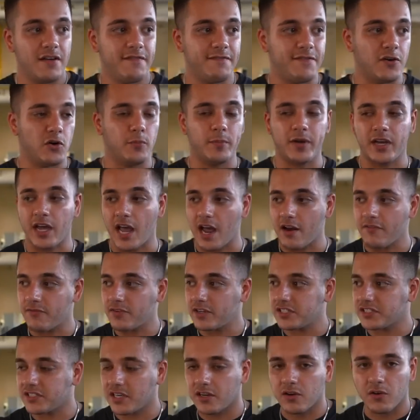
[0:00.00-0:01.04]
filming
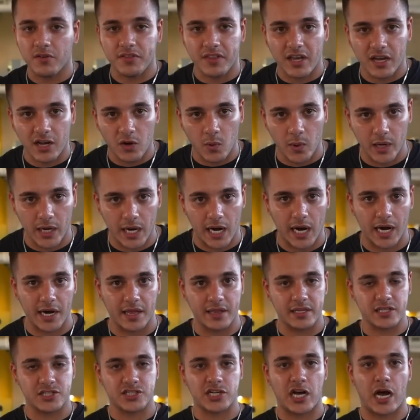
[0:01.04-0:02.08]
every single thing going on in
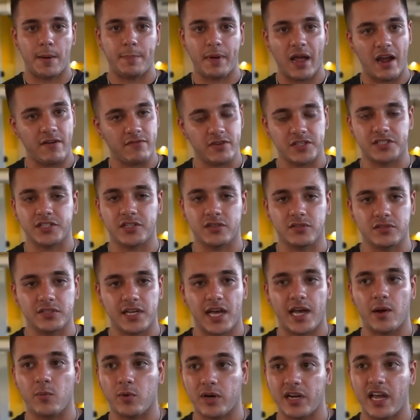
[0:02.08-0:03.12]
the shop every single
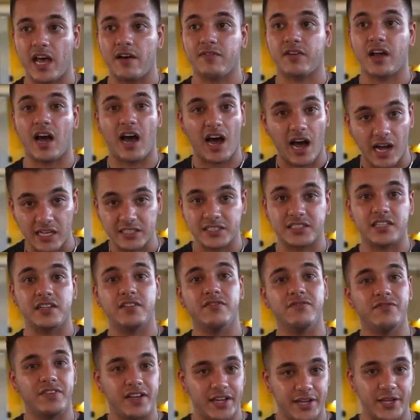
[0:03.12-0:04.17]
day, and we're going to have
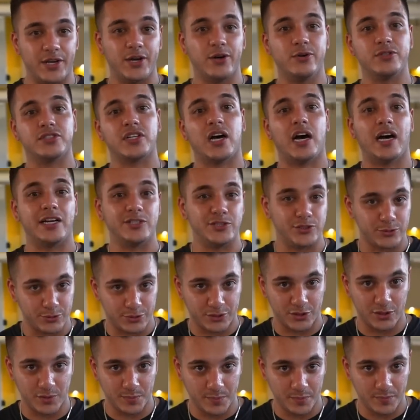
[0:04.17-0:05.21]
constant videos on
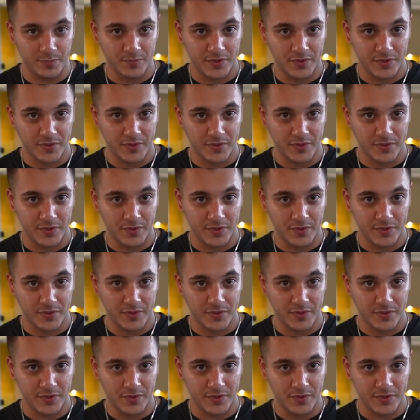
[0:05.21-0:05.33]
YouTube.